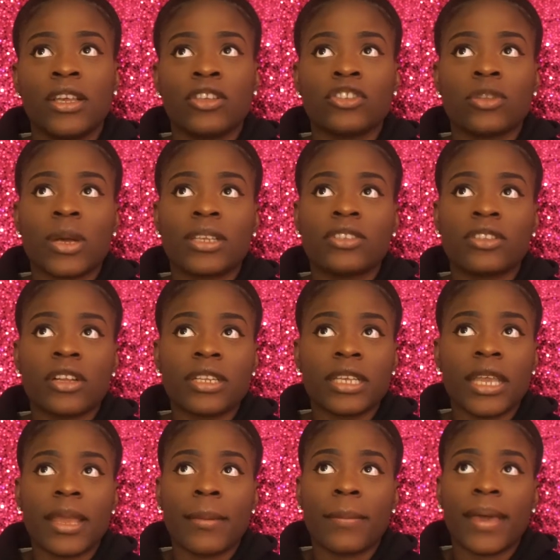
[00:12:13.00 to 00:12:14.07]
so I started
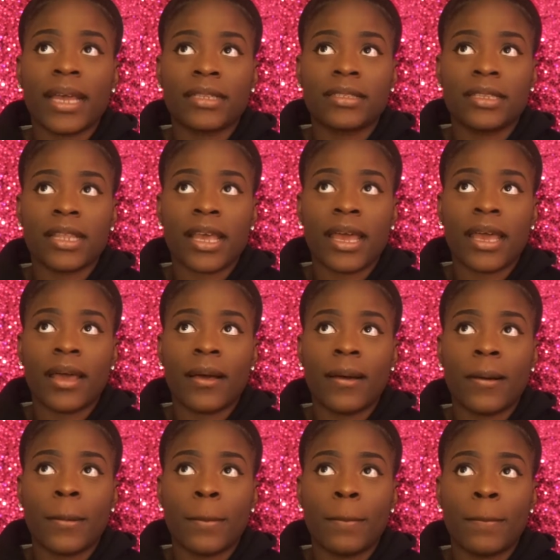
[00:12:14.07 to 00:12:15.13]
getting back to that.
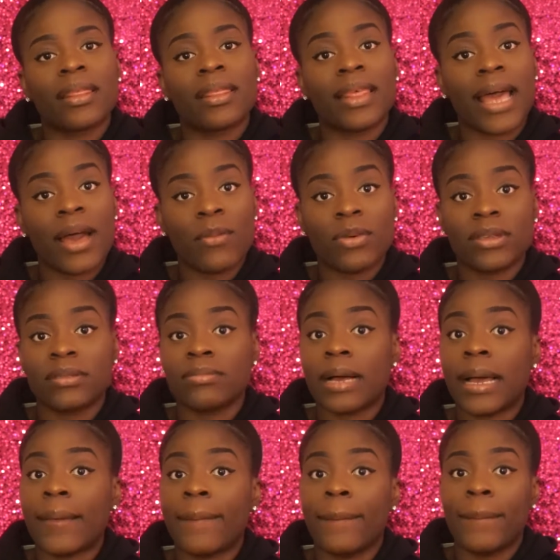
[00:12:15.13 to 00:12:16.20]
That was
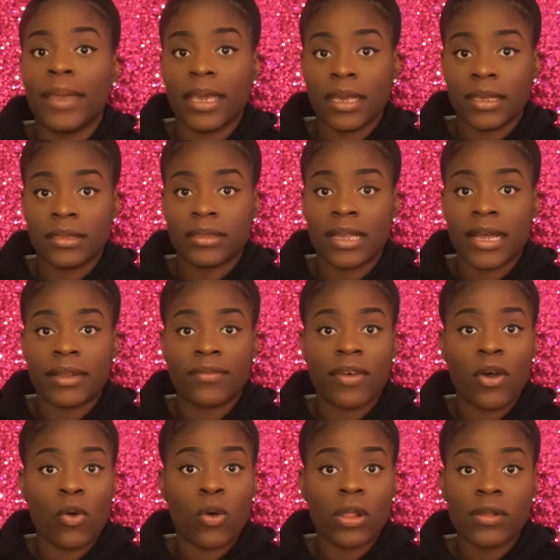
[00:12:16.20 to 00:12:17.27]
my biggest out of
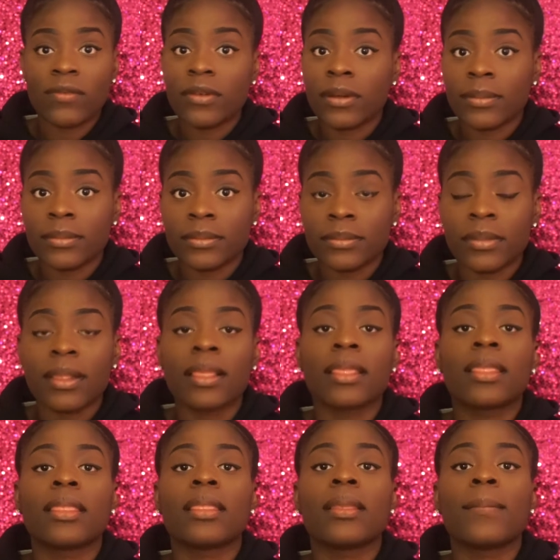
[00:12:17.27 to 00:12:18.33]
all of them.
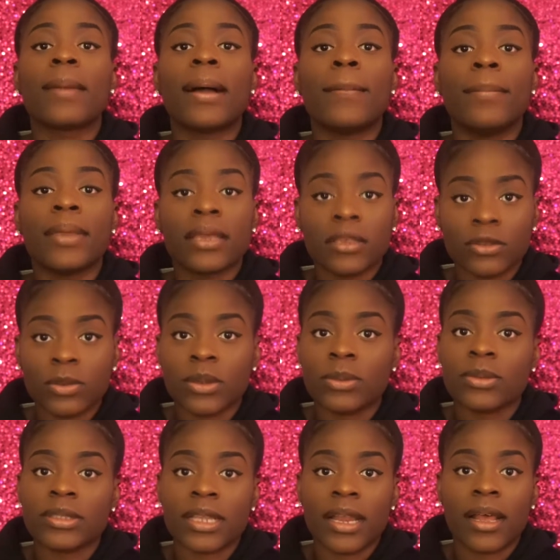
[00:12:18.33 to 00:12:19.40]
My biggest one
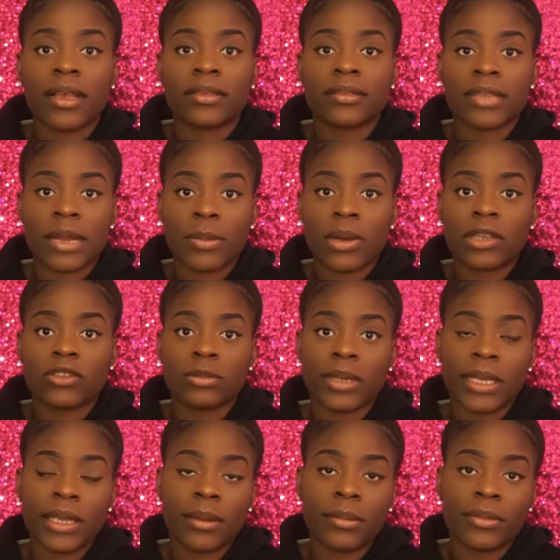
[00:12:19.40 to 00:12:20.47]
was that I stopped washing my
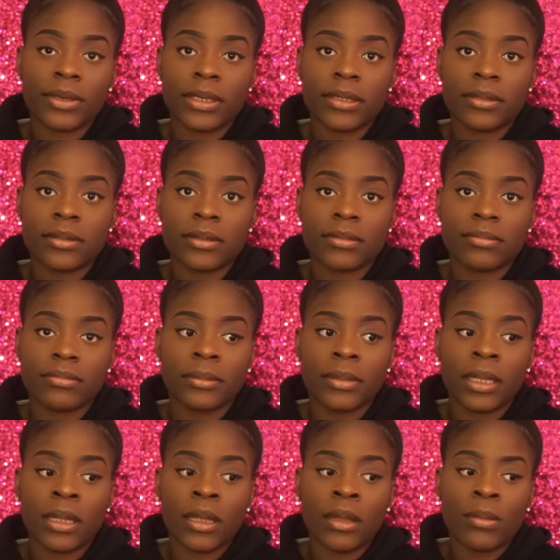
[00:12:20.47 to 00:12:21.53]
hair in braids.
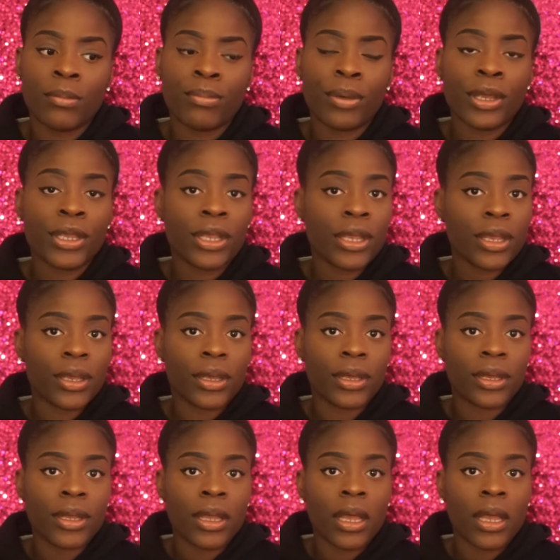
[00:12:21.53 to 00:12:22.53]
But yeah,